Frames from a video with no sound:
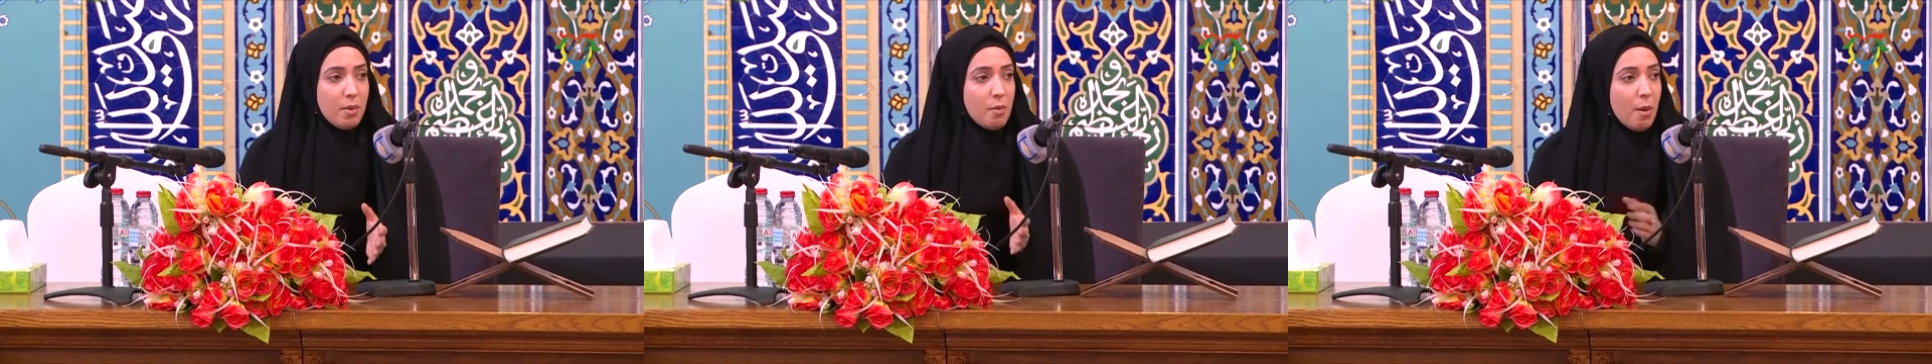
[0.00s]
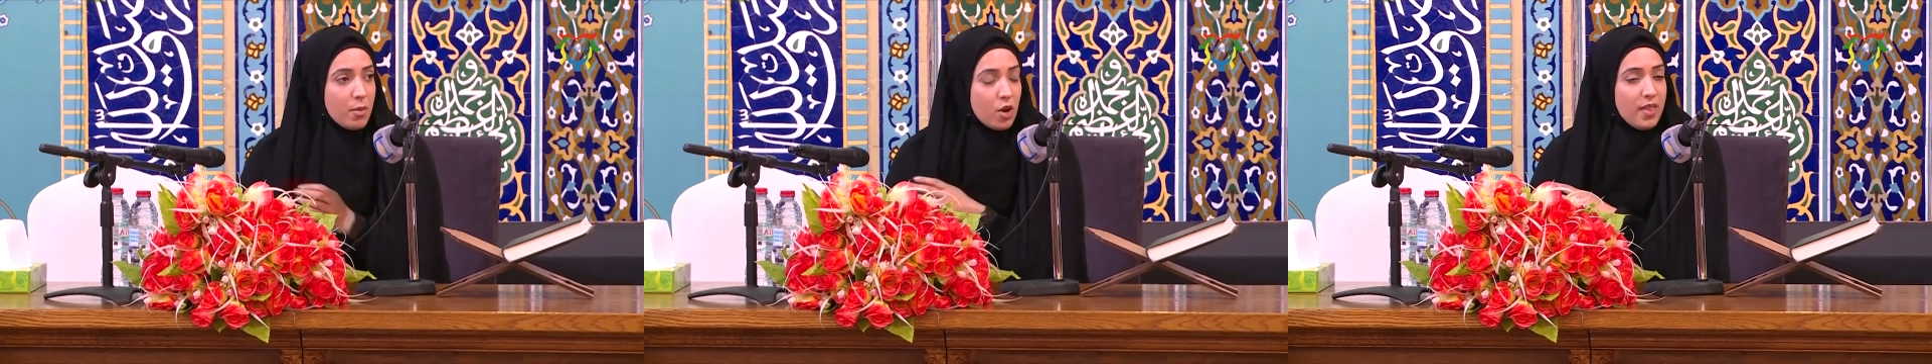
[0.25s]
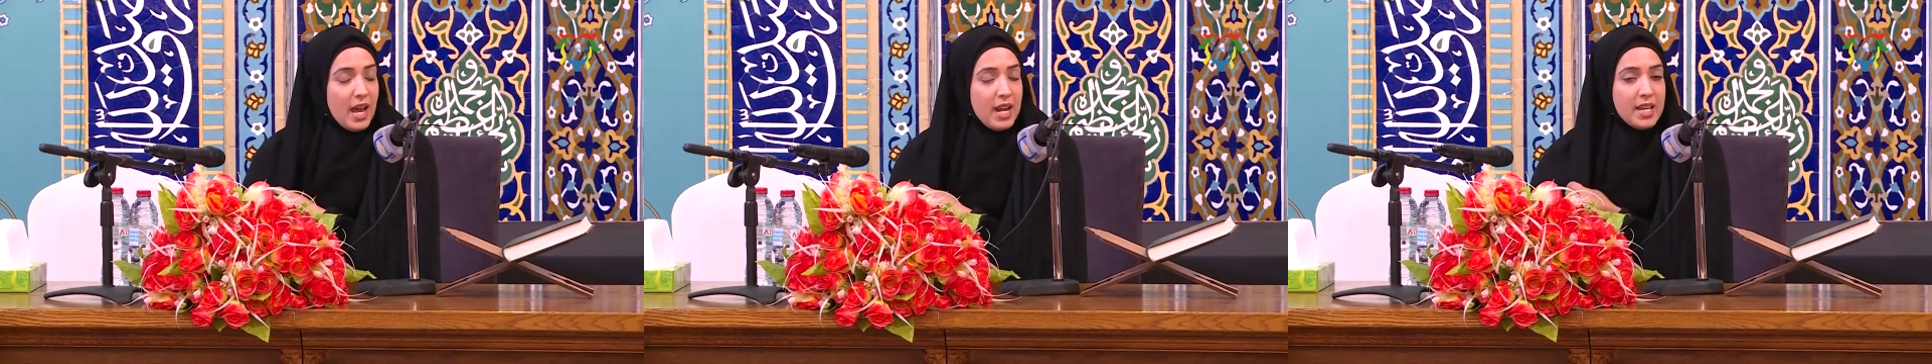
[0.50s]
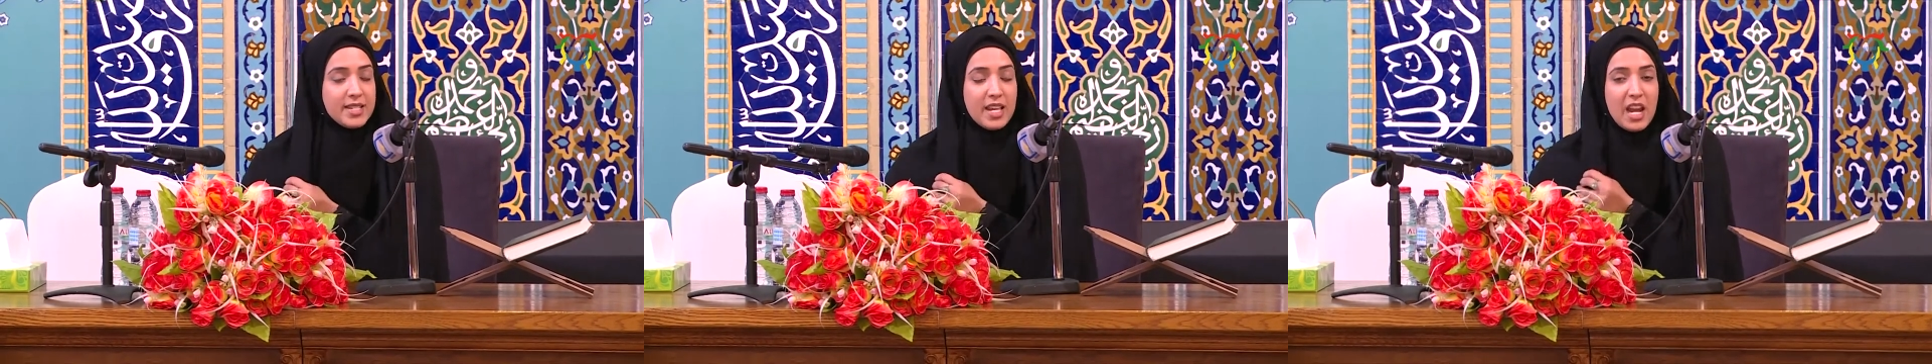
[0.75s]
Imam al-Ridha
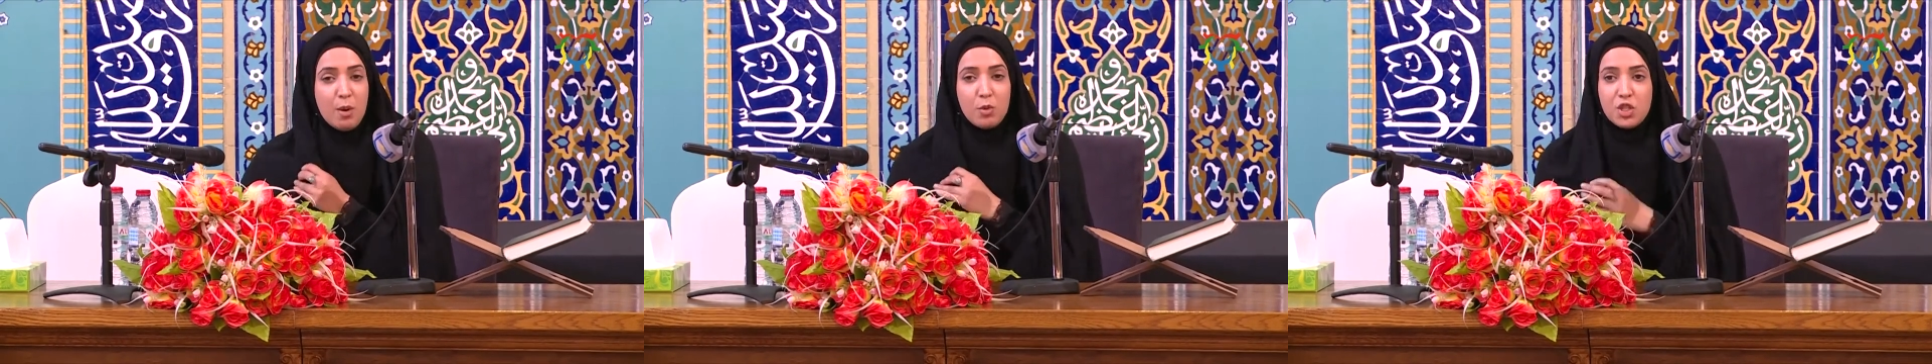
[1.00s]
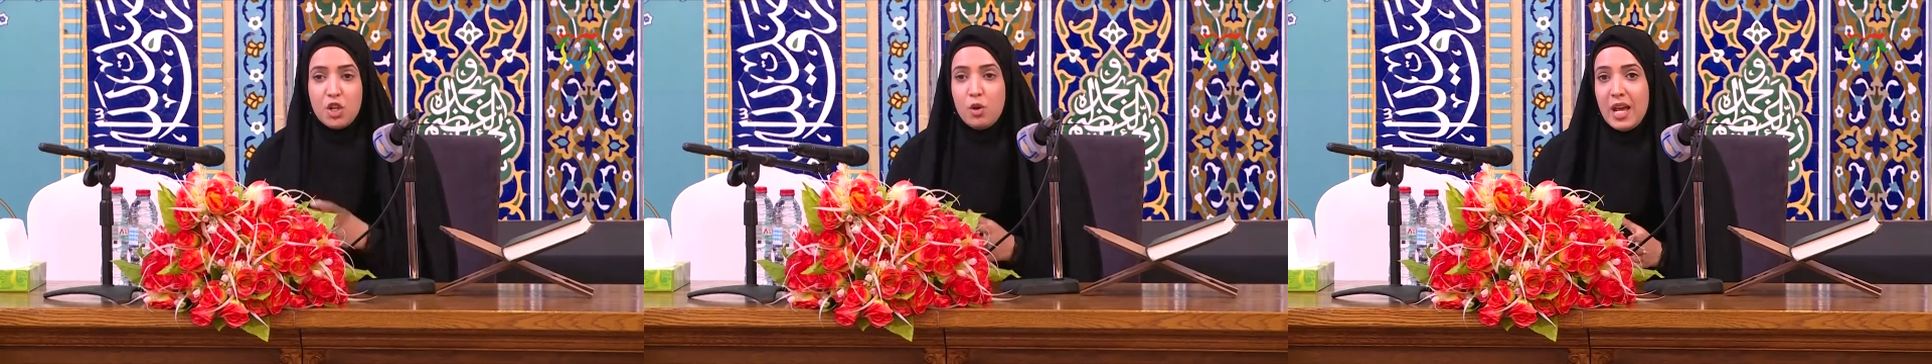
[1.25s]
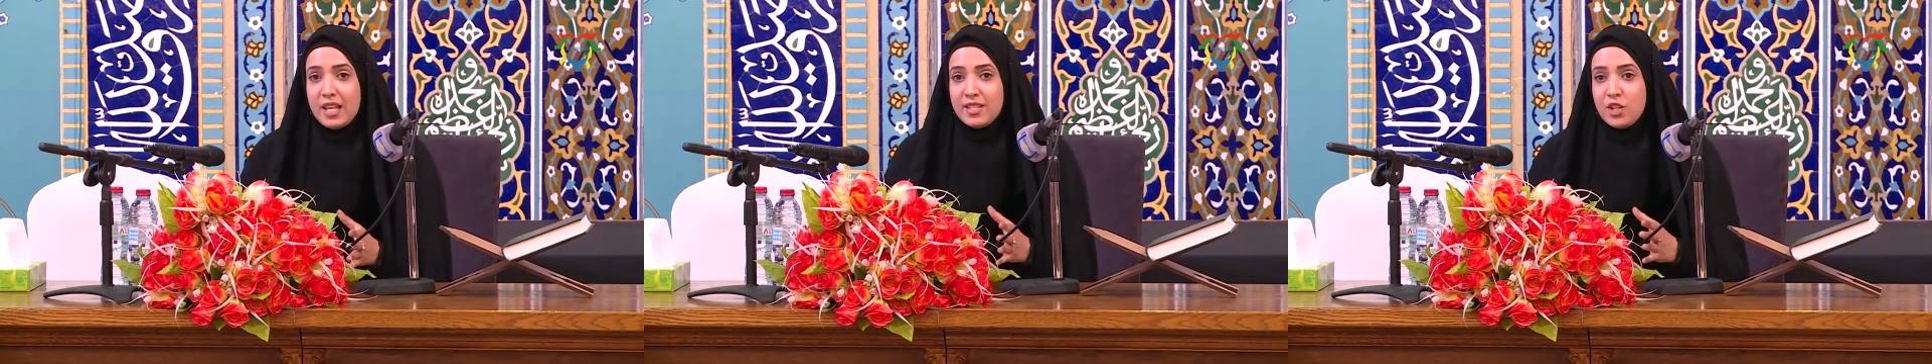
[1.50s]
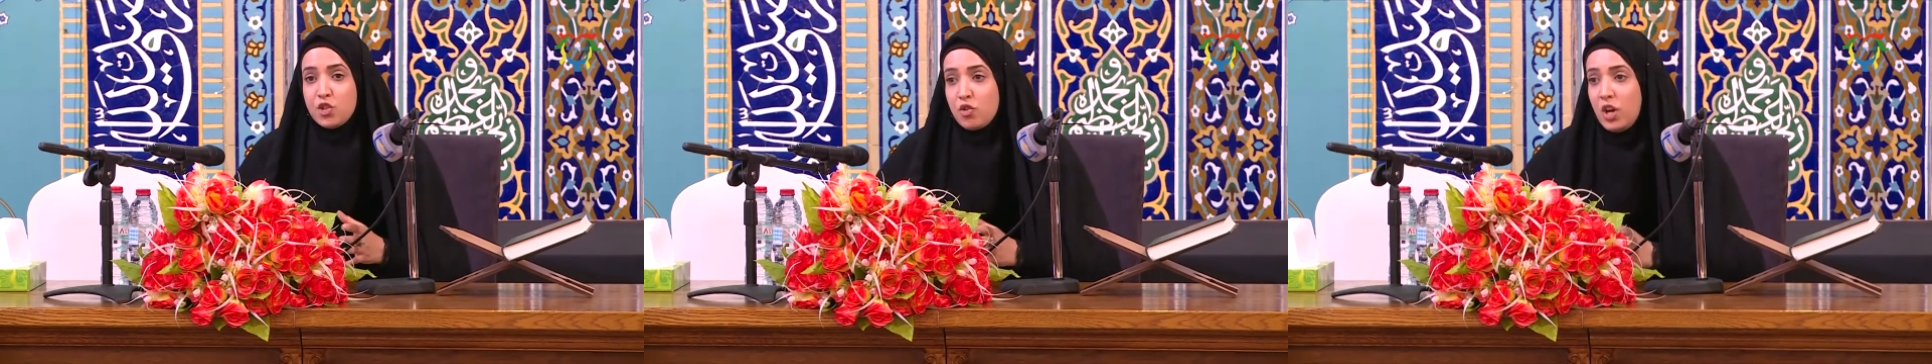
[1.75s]
alayhi salam was known as
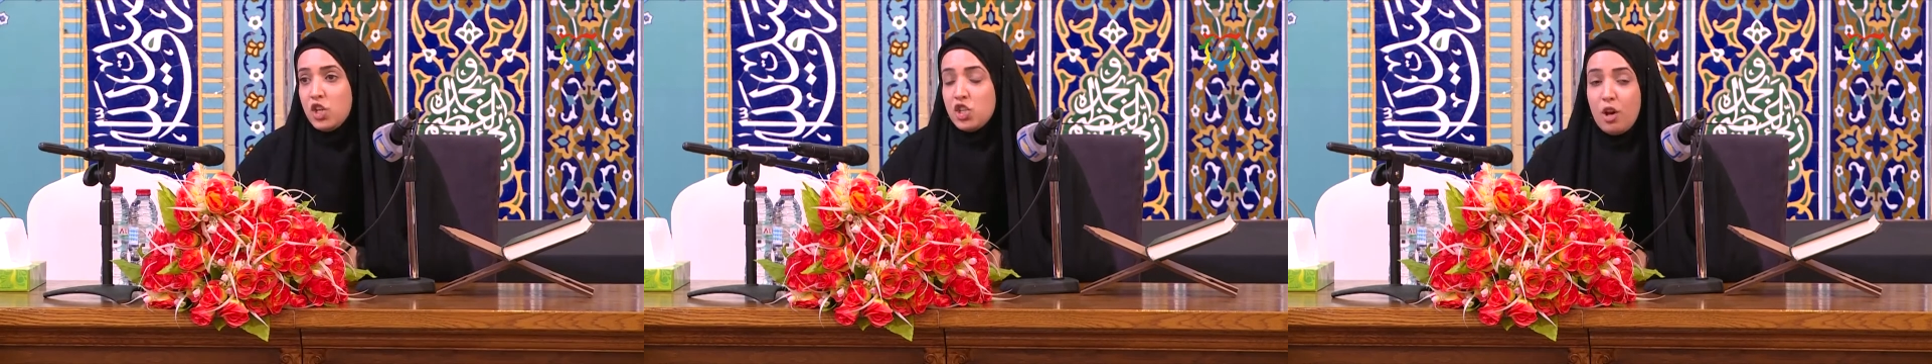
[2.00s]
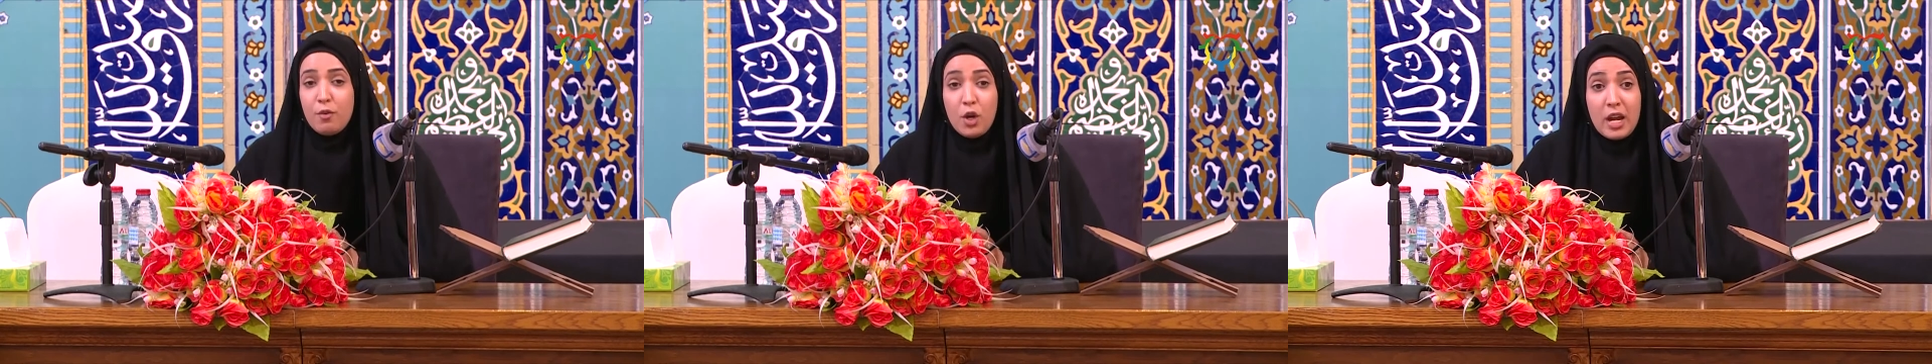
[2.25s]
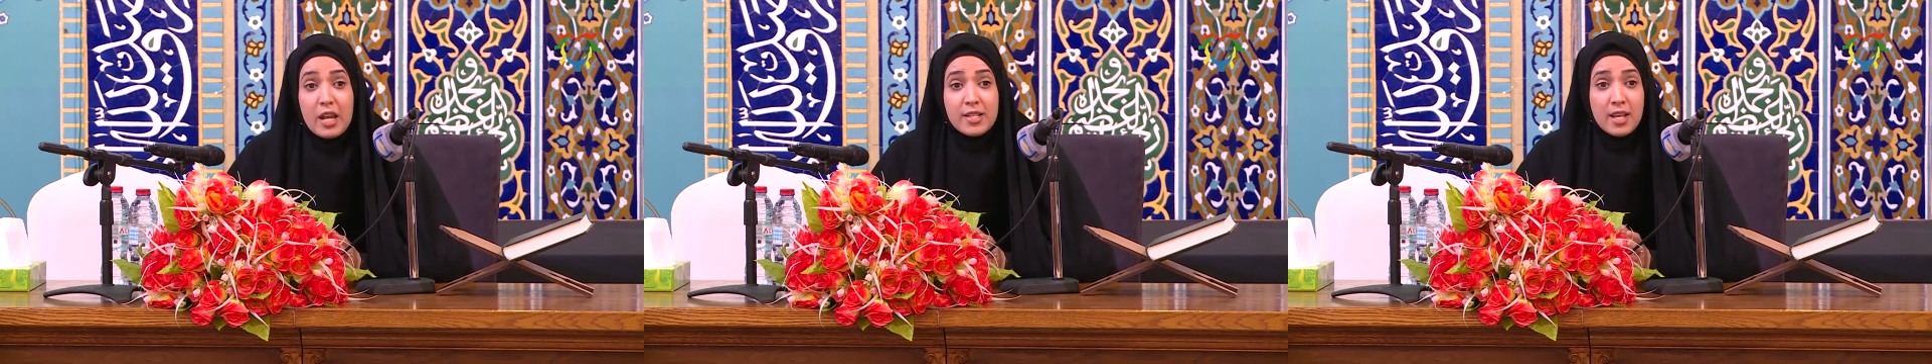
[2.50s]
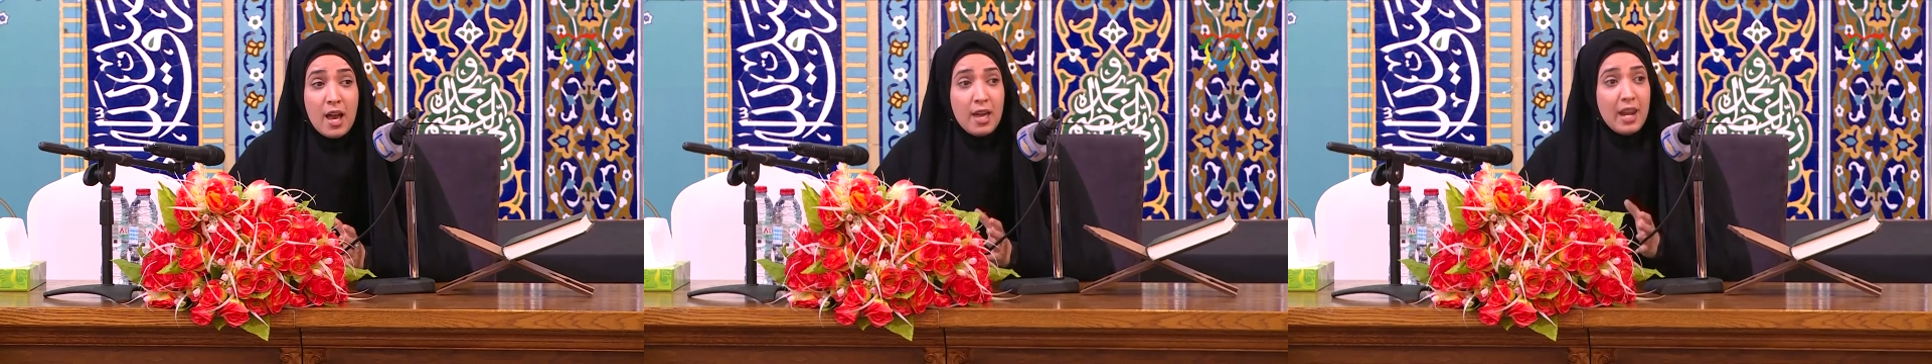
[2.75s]
the stranger of
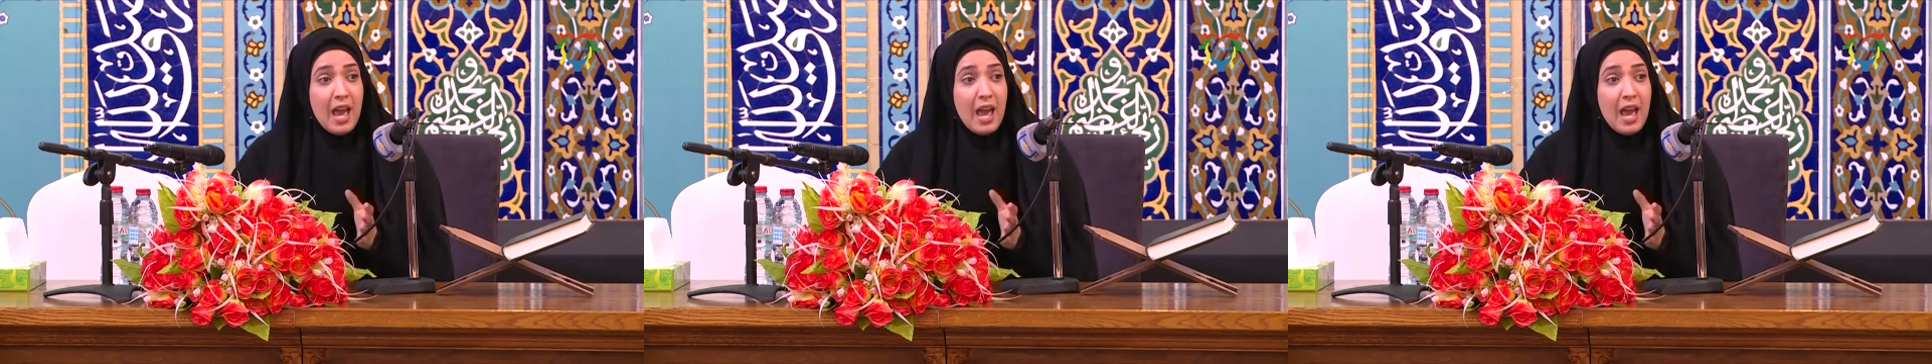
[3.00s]
Khorasan,